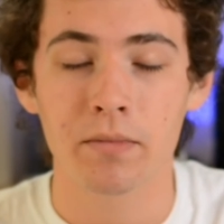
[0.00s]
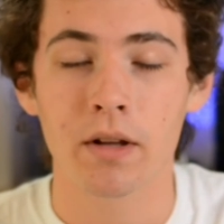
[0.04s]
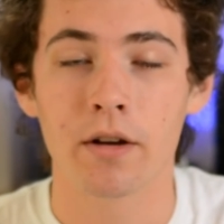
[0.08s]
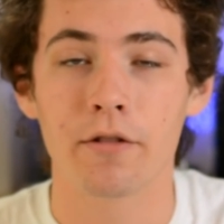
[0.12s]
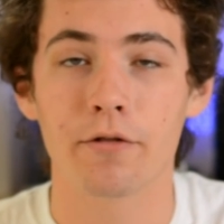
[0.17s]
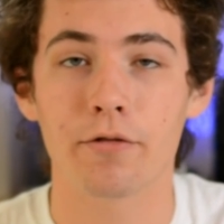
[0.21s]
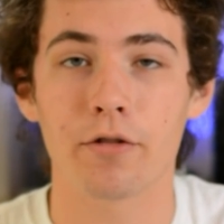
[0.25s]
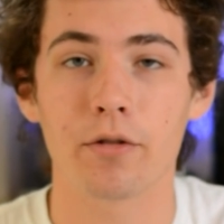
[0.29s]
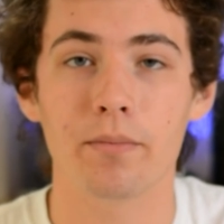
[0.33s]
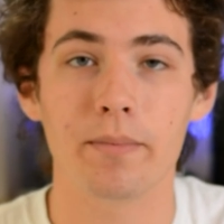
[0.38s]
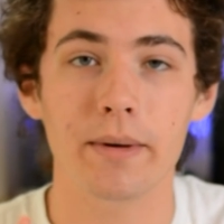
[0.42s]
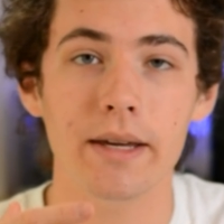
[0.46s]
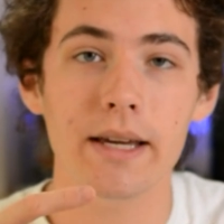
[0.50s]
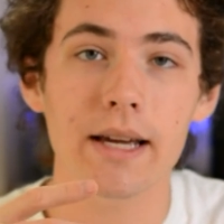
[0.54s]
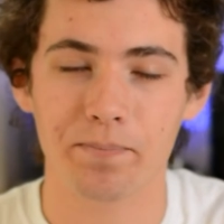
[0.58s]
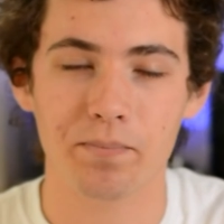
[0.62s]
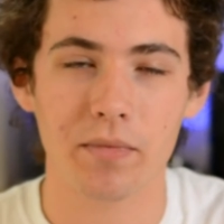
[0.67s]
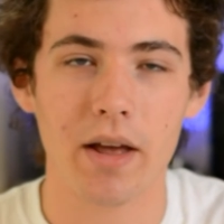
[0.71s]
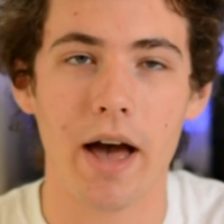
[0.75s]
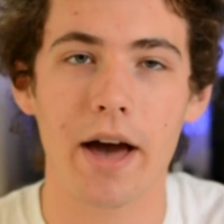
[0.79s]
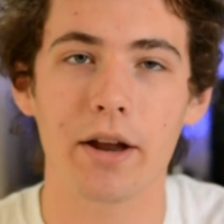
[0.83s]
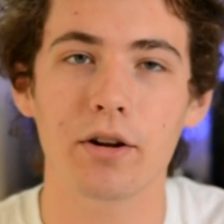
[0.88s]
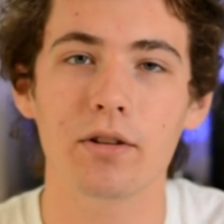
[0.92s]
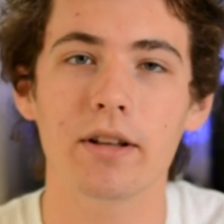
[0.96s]
For me,
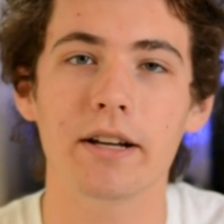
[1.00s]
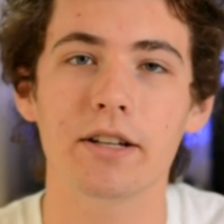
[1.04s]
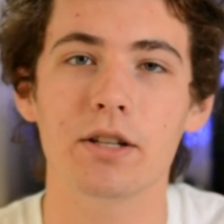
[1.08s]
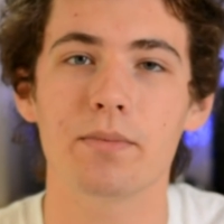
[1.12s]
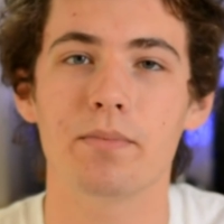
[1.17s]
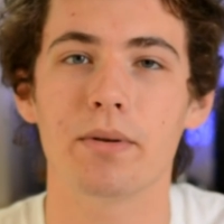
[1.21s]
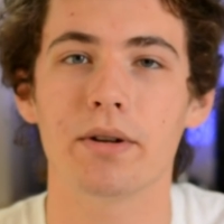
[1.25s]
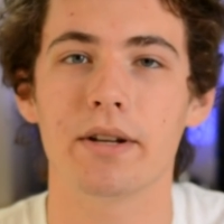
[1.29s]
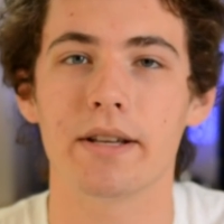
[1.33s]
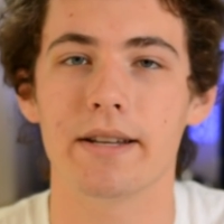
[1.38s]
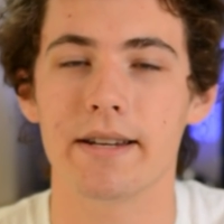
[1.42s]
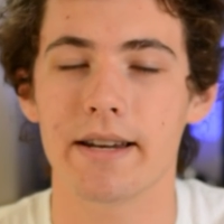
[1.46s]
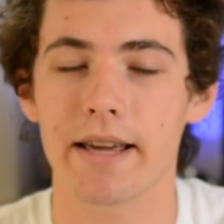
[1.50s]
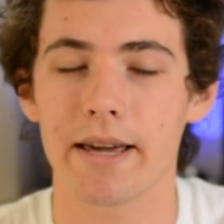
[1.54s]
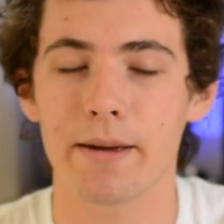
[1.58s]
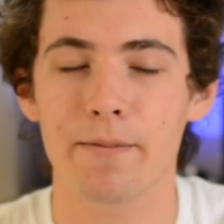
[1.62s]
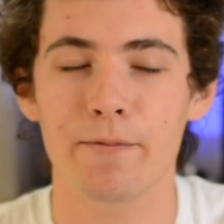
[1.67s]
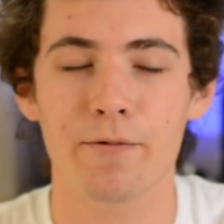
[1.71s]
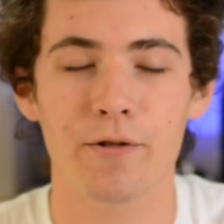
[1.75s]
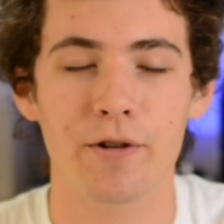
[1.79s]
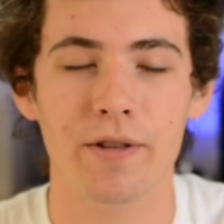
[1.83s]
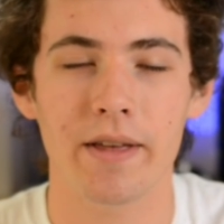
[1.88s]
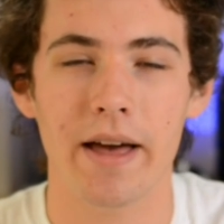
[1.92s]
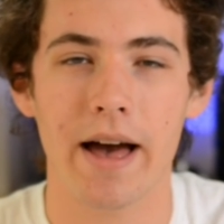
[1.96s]
I don't like to put a name
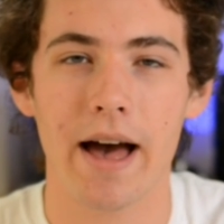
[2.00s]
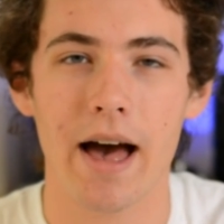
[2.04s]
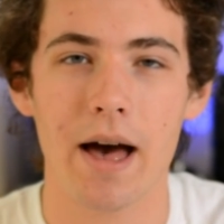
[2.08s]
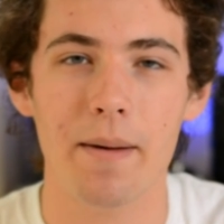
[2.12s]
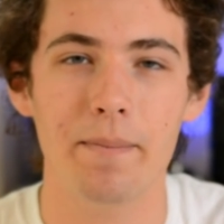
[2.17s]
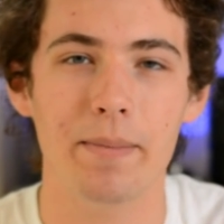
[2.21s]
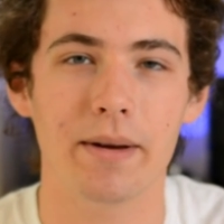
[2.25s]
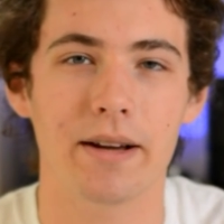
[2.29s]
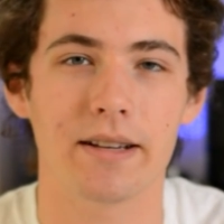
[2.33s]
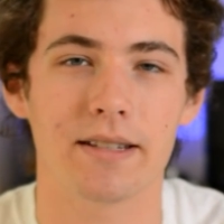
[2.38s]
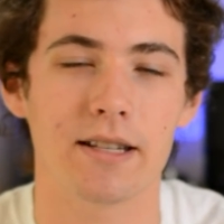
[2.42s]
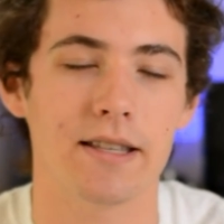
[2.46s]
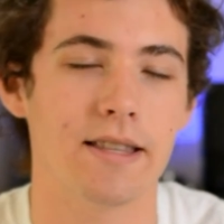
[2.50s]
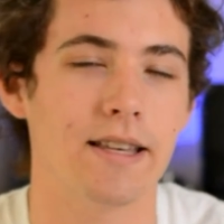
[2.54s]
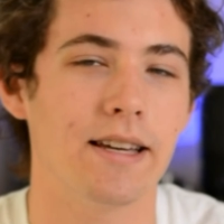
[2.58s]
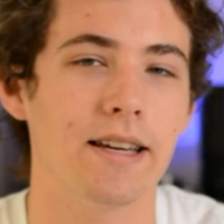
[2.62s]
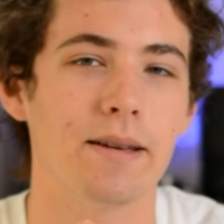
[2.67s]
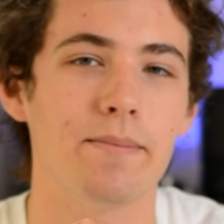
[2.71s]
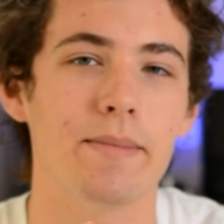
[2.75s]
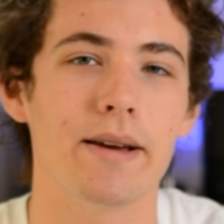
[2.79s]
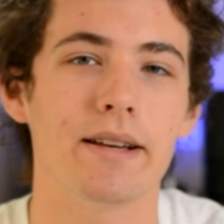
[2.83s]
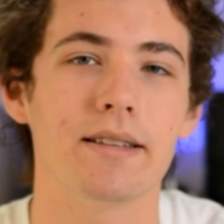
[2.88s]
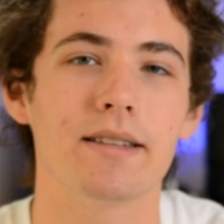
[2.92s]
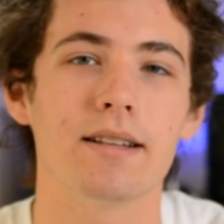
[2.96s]
for the app because I think
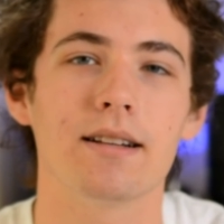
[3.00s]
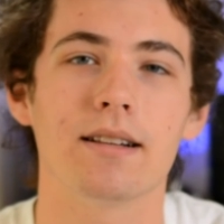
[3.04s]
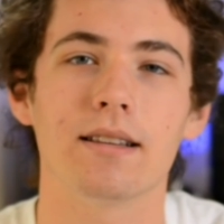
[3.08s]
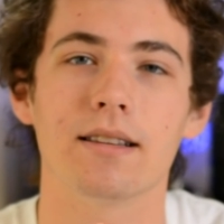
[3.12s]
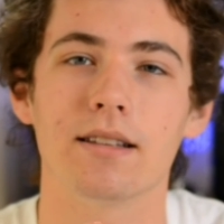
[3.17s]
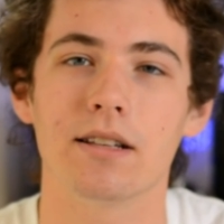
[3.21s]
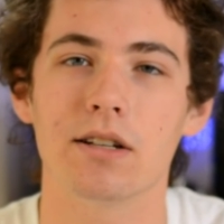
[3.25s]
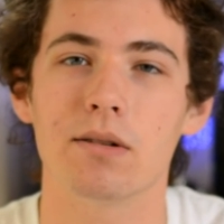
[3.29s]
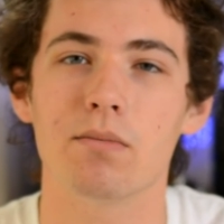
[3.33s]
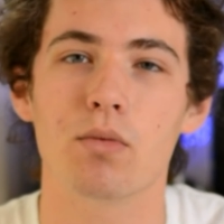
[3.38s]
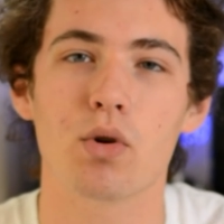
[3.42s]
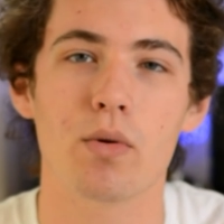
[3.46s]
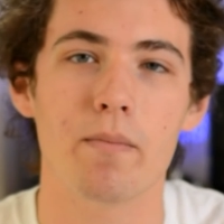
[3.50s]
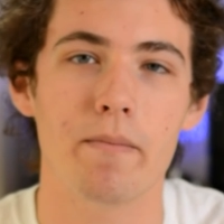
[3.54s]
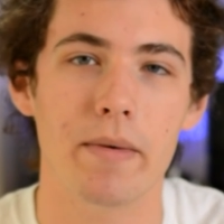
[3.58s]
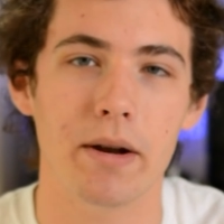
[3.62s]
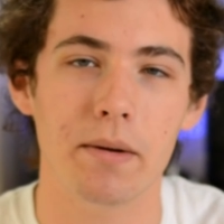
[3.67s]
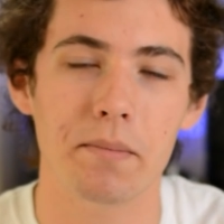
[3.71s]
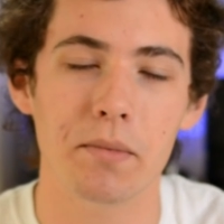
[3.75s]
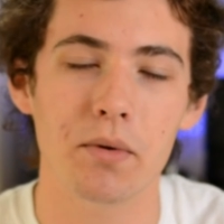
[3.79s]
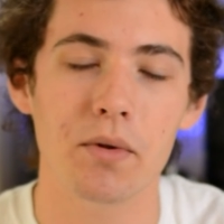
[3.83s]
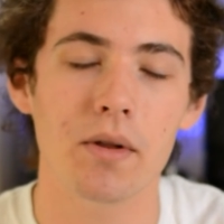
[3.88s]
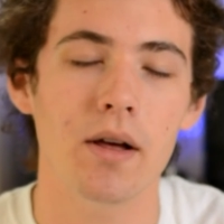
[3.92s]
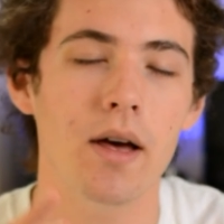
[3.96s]
it makes it a little more
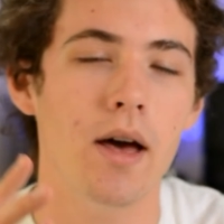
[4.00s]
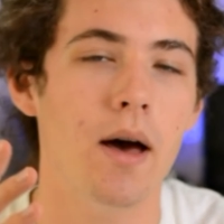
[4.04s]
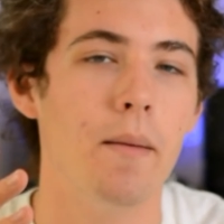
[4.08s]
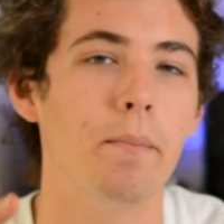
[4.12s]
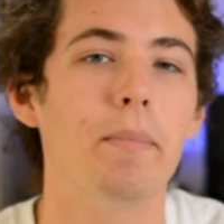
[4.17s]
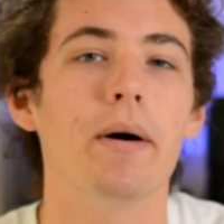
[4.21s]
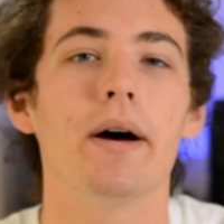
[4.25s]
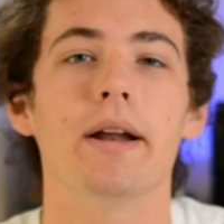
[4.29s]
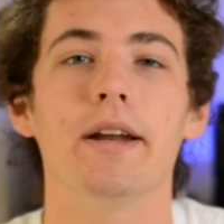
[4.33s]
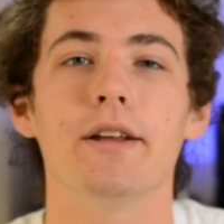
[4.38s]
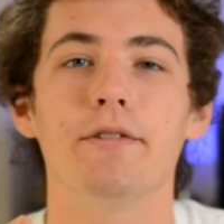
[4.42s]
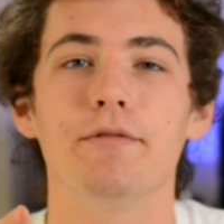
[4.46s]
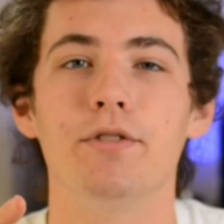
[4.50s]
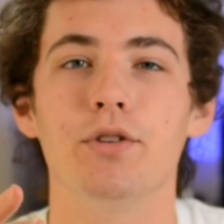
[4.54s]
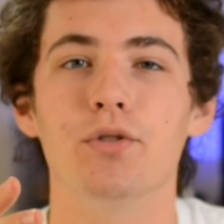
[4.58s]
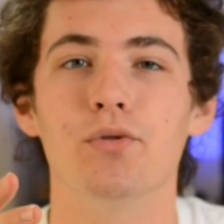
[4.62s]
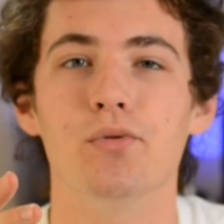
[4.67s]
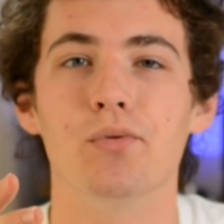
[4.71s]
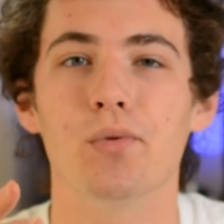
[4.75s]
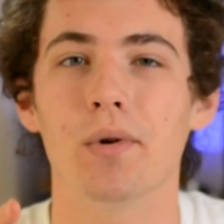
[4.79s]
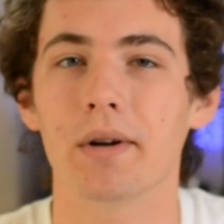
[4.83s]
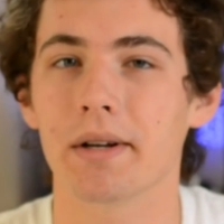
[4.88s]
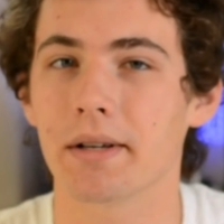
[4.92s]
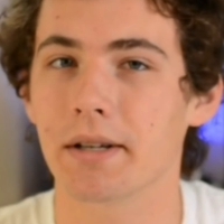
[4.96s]
minimal, but if you
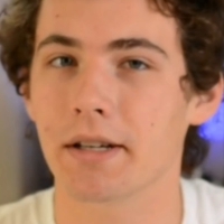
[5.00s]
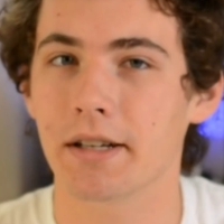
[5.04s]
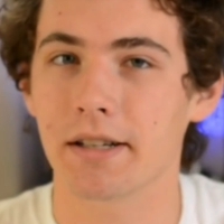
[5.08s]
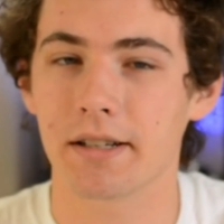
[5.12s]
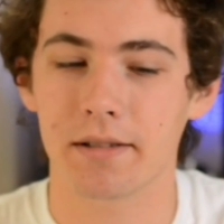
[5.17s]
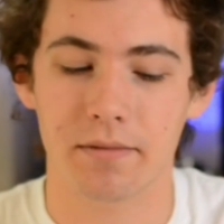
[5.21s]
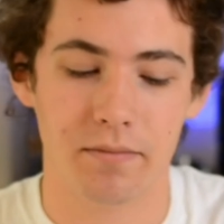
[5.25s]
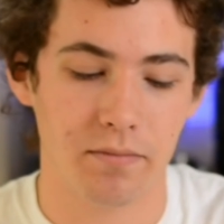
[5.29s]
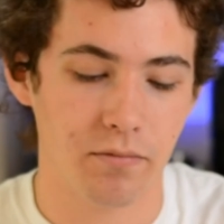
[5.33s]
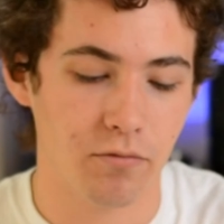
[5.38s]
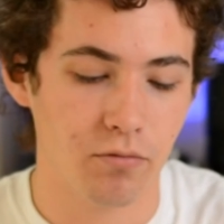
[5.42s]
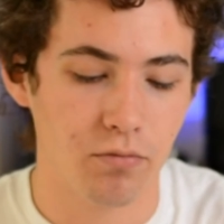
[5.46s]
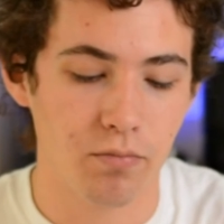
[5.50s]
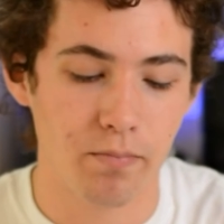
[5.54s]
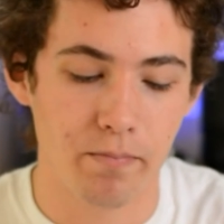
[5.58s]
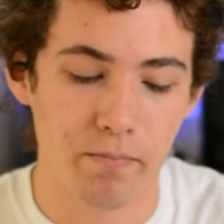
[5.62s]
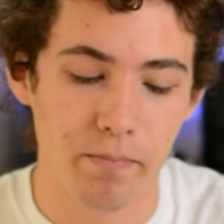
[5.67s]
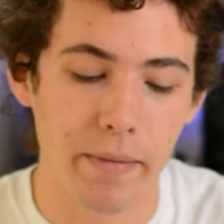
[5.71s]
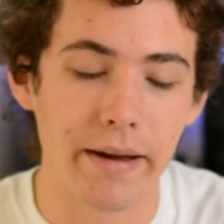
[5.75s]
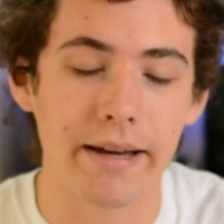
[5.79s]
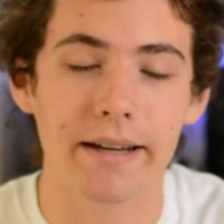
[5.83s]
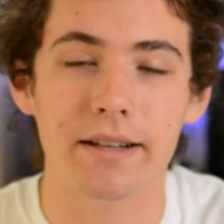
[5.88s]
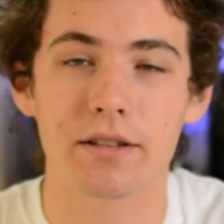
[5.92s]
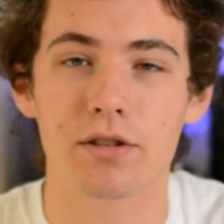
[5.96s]
want to
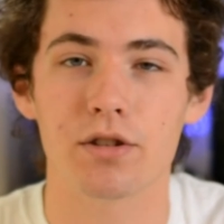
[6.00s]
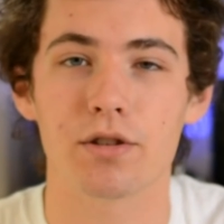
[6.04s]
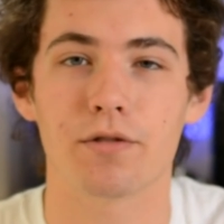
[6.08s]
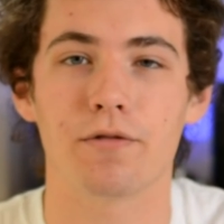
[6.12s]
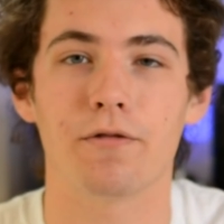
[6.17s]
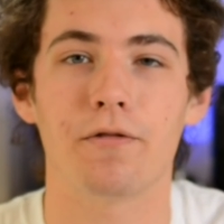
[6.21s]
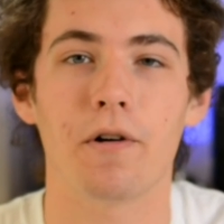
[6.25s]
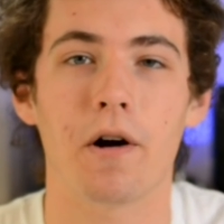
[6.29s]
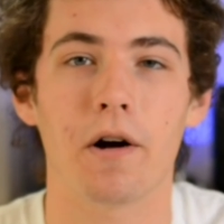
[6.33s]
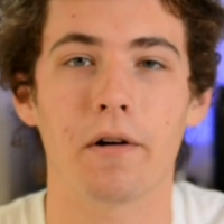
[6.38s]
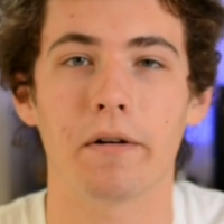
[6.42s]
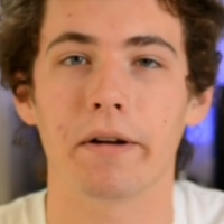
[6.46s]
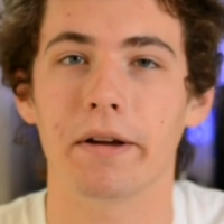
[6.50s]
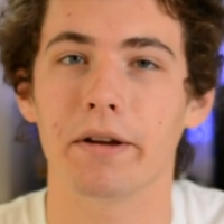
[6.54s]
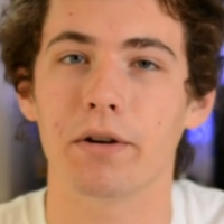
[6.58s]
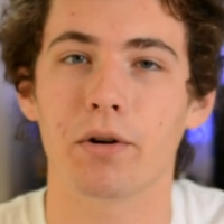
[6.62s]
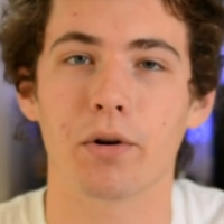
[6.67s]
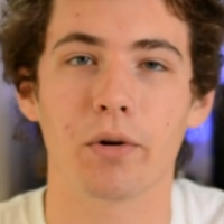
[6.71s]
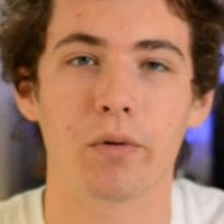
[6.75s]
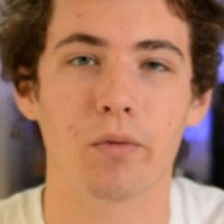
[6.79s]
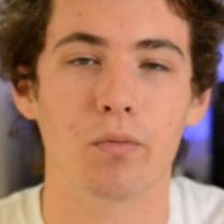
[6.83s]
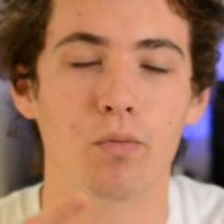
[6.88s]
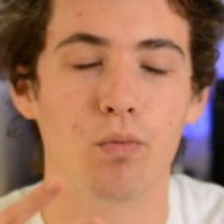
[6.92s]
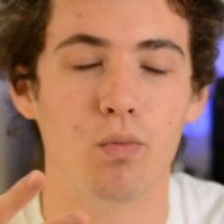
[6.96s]
make it Safari
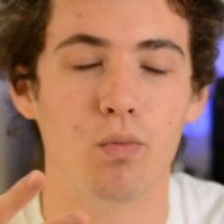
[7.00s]
or